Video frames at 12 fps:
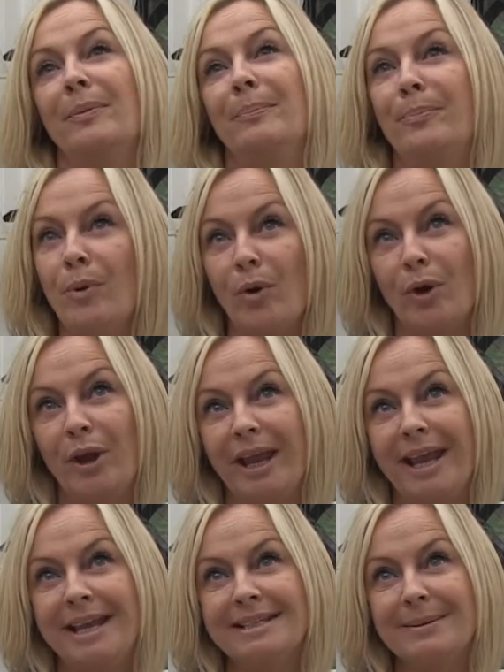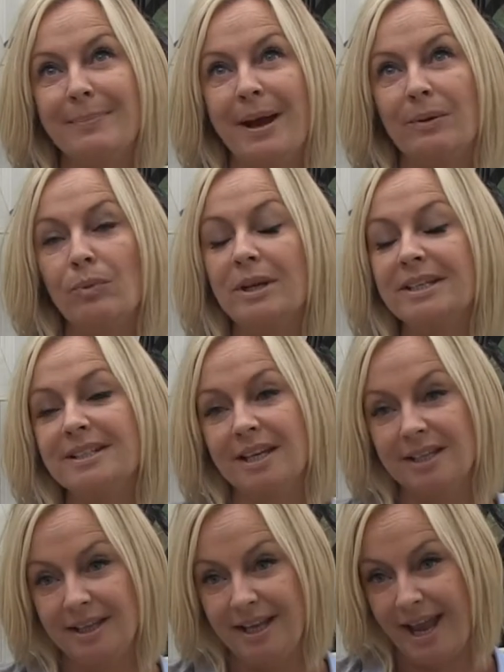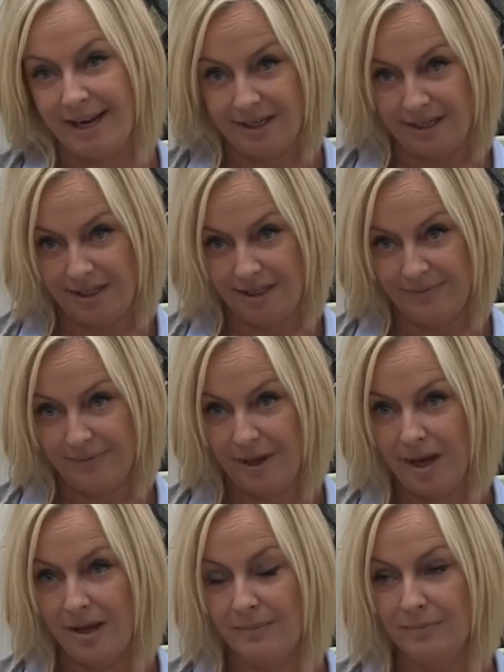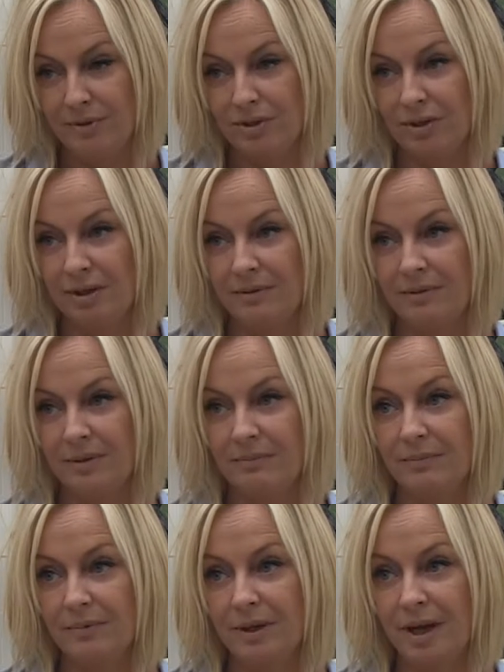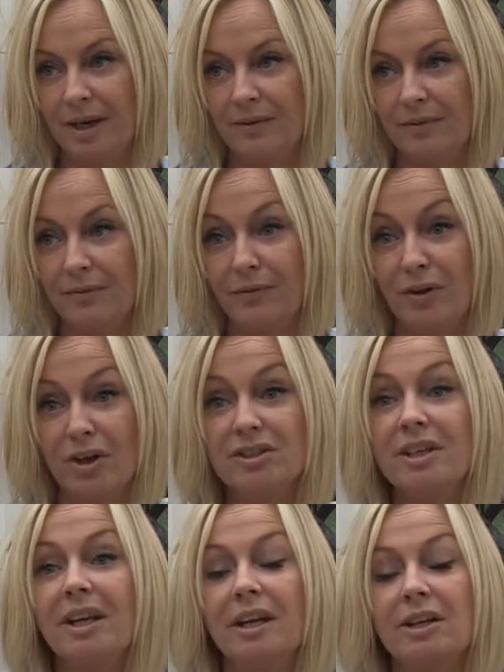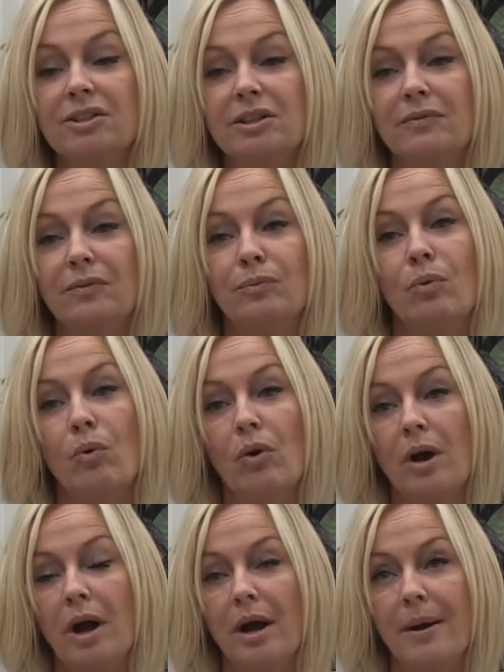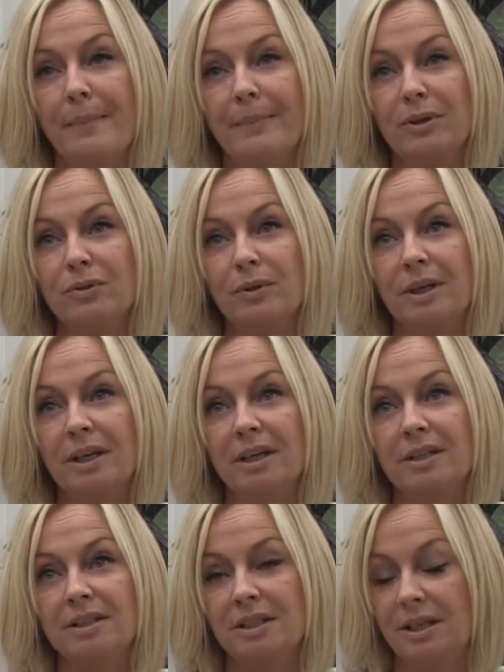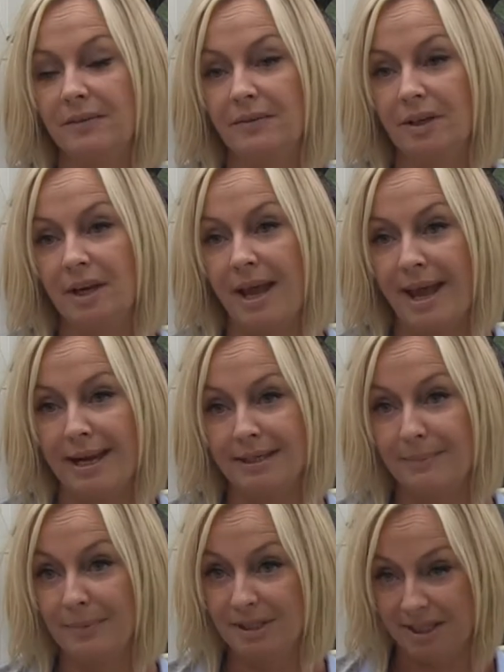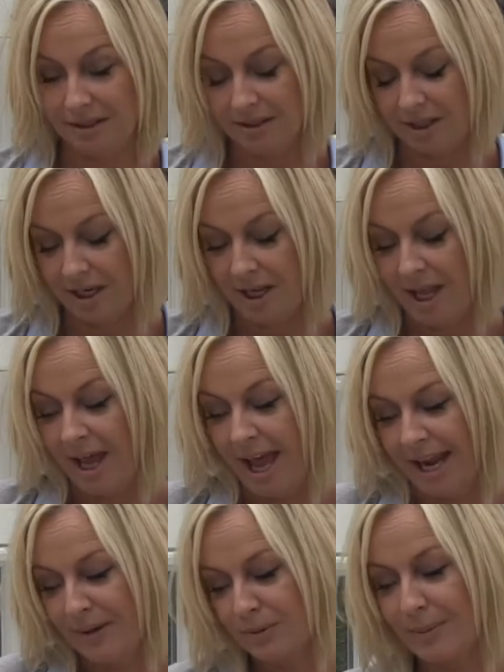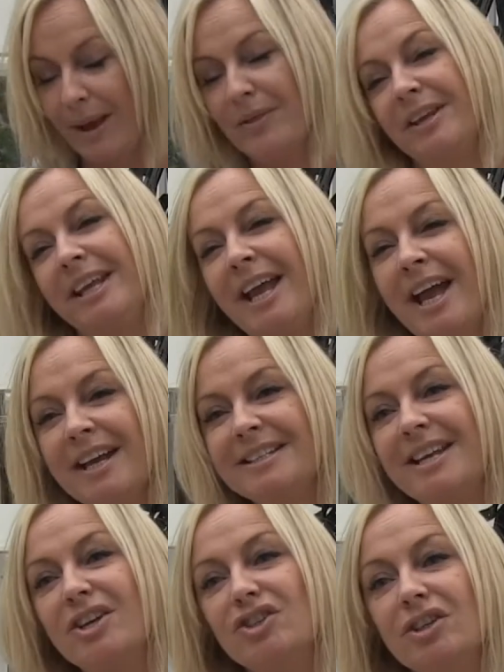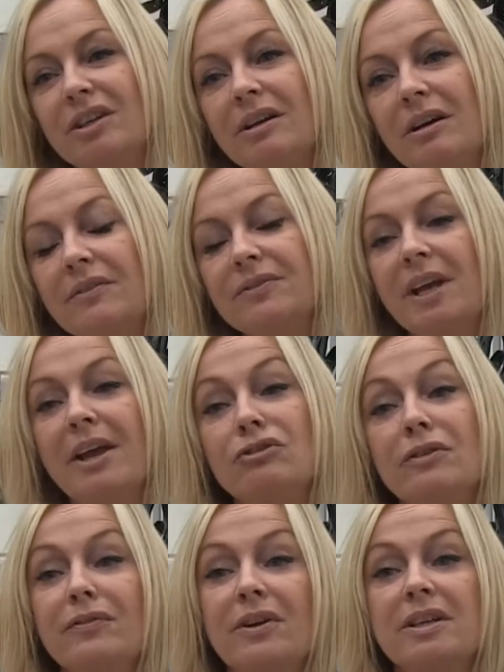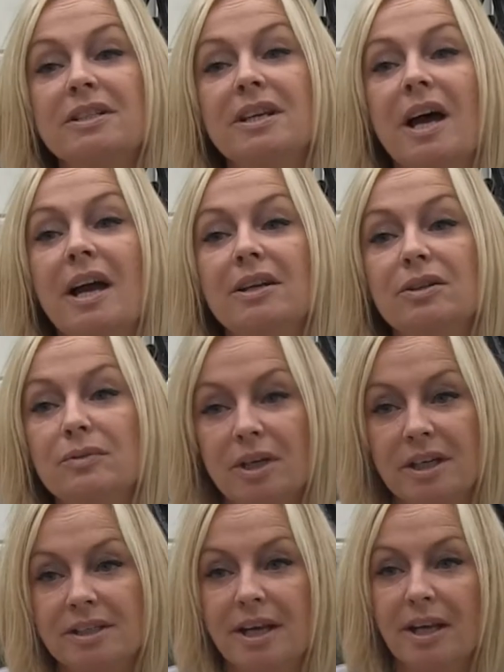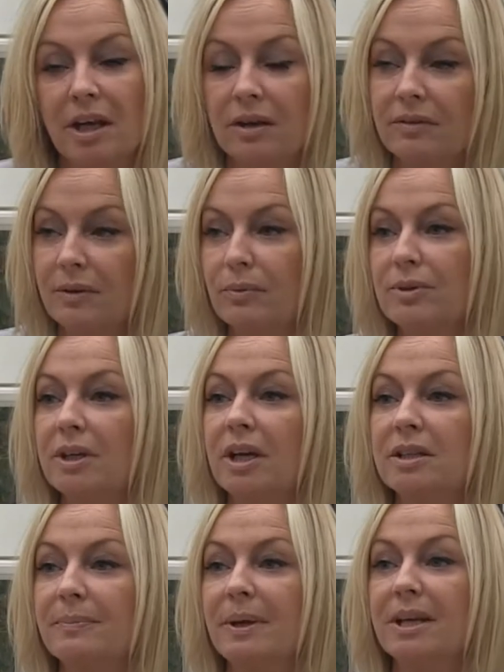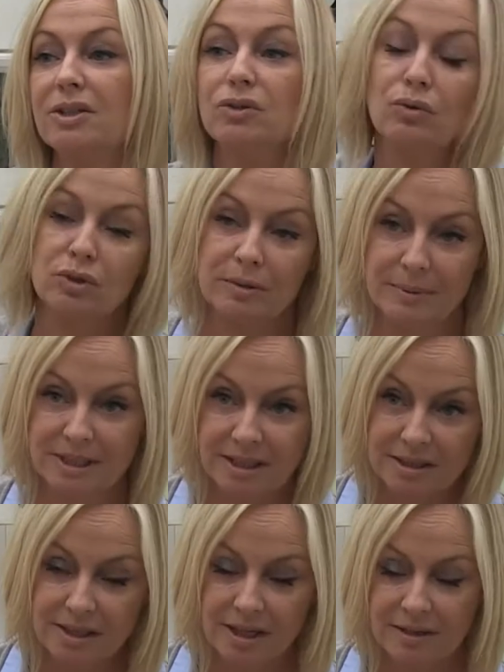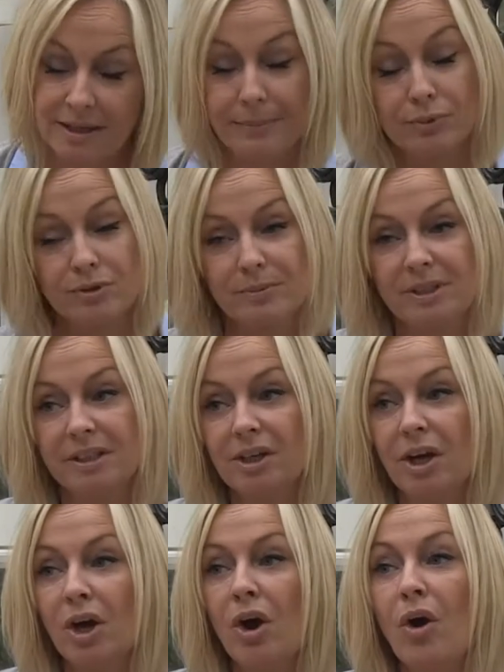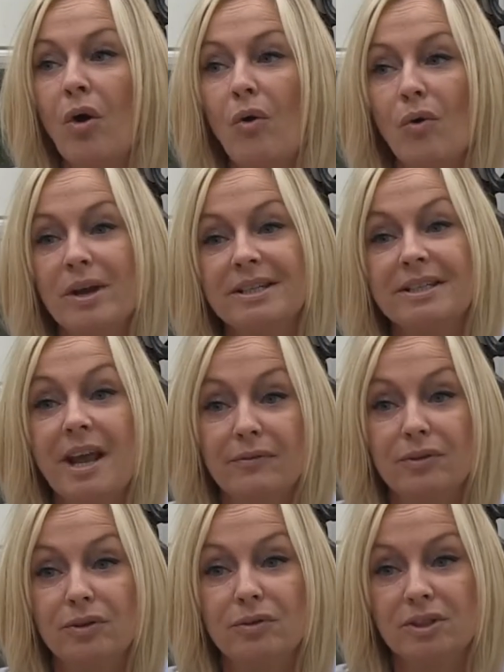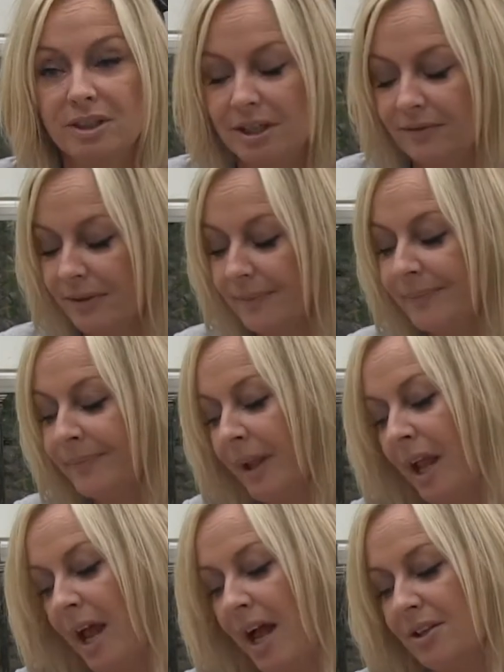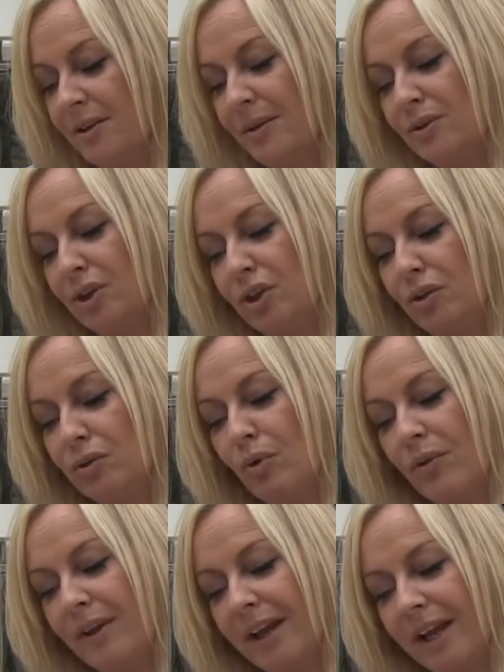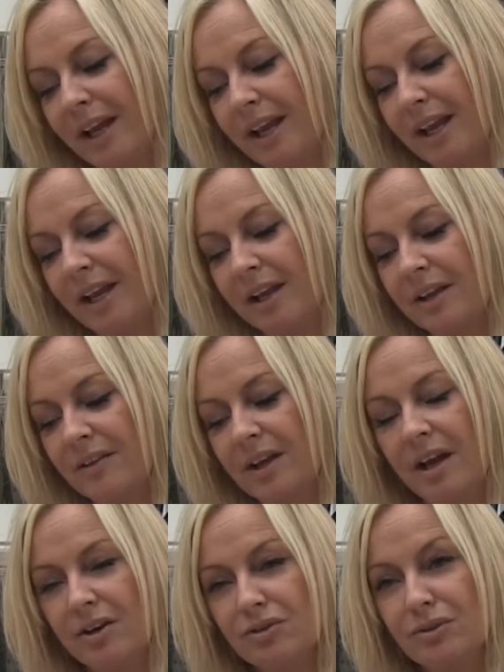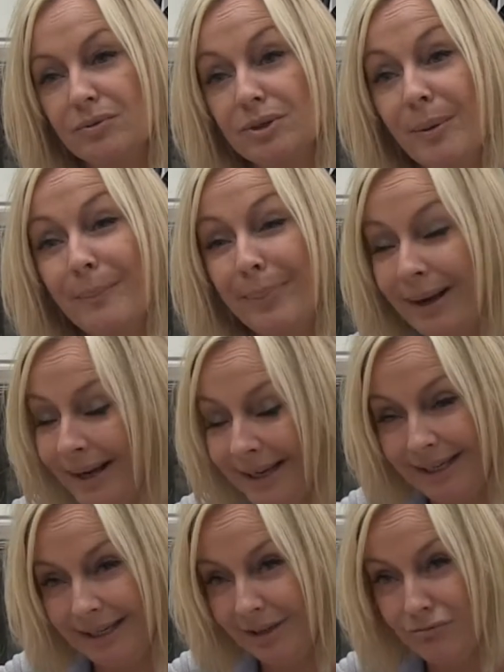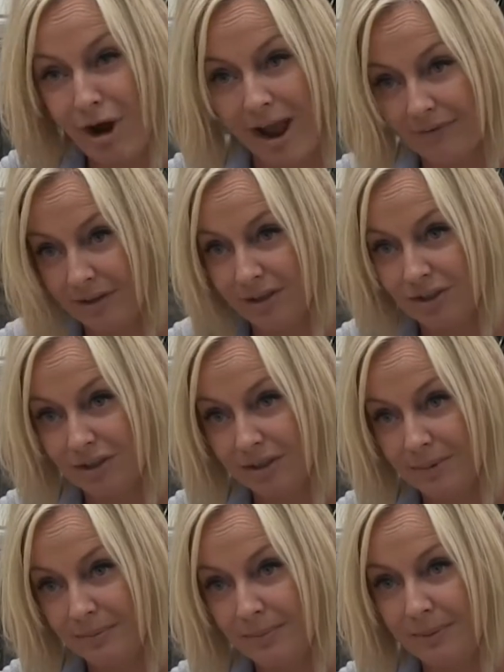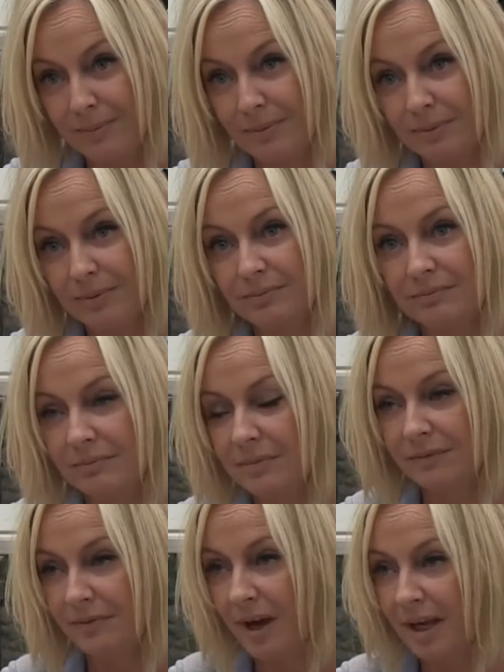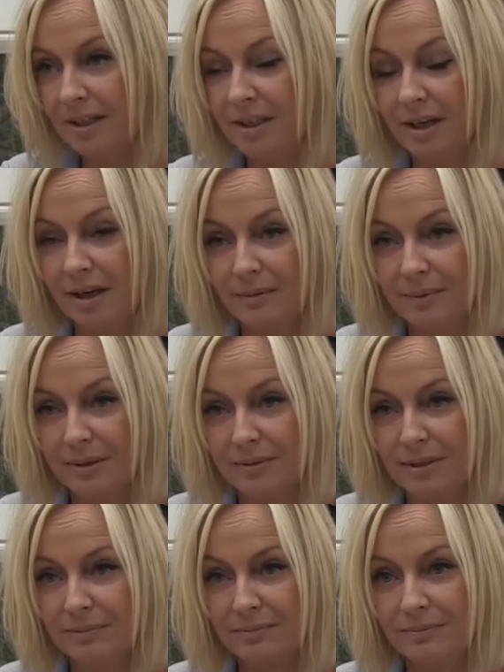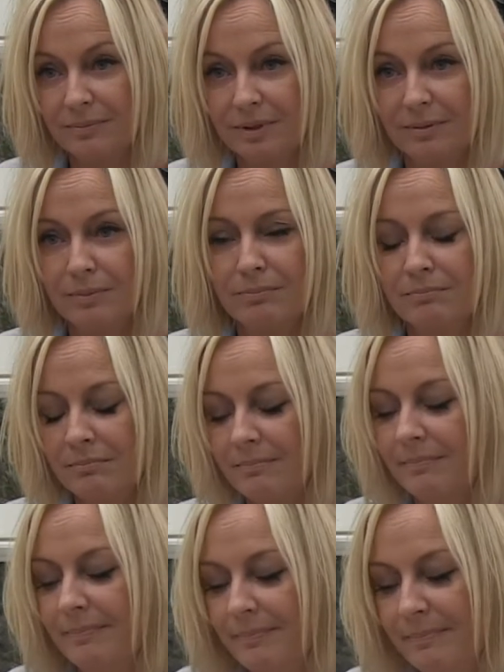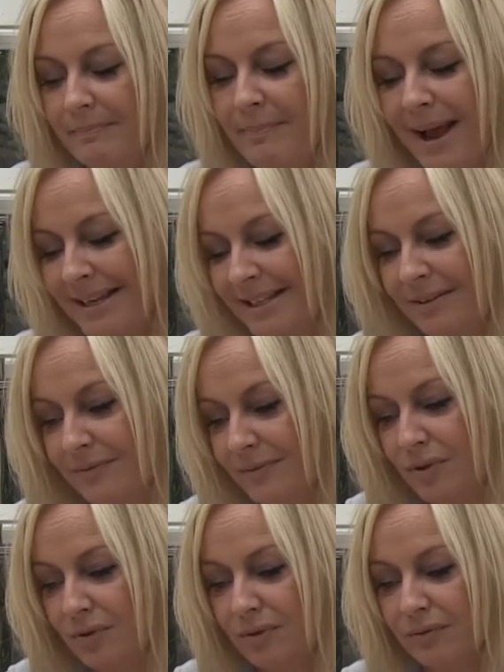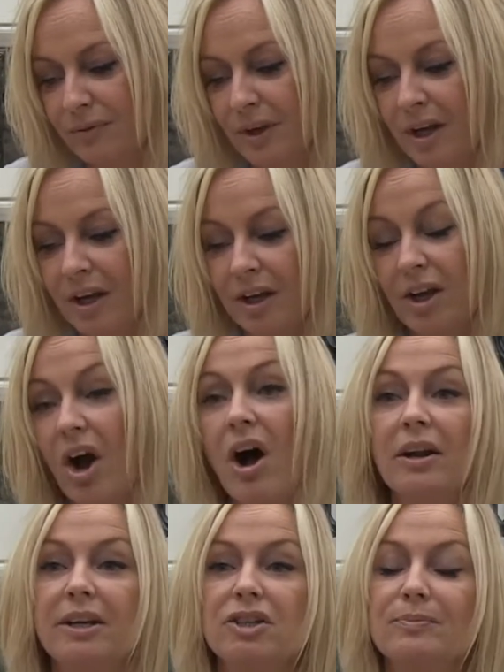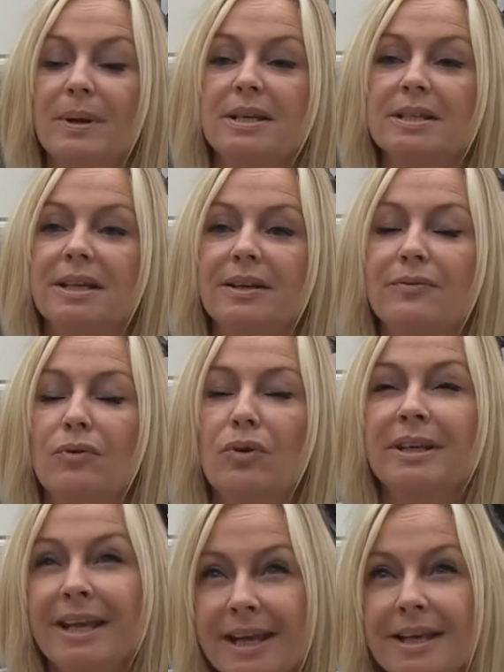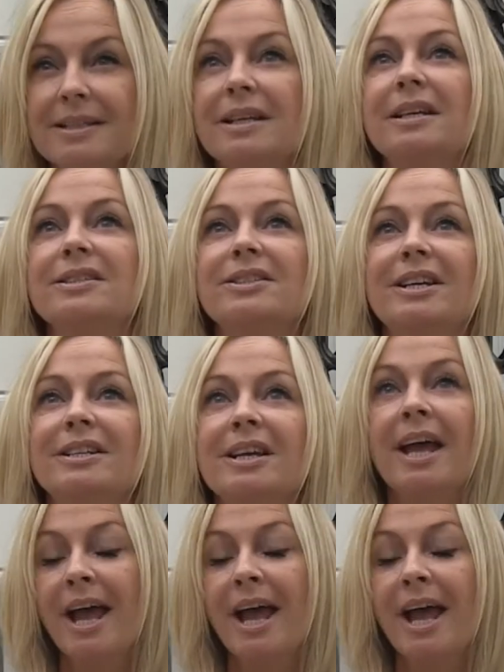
book is about, well, it's set in the Anarchy during the kind of the first English Civil War between Stephen and Matilda. And it was about the accession after Henry I died. Who was going to take over? Was it going to be his daughter Matilda, the Empress Matilda, or his nephew Stephen? And so there's a huge war, and the country was completely ravaged. I mean, people were divided up. There was a massive sort of carnage, basically, for years and years and years.